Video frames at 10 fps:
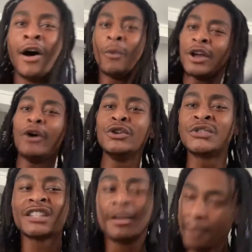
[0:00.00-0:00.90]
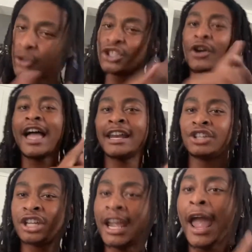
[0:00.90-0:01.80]
We're going to use this emotional
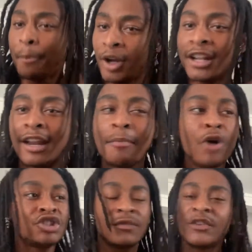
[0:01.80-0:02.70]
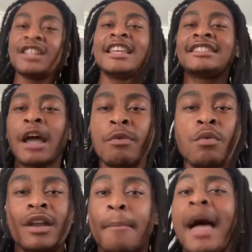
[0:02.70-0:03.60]
energy and put it in motion for the things that we
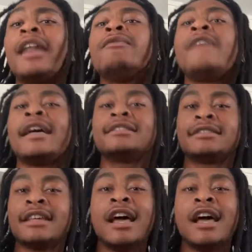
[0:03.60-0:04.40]
want to manifest,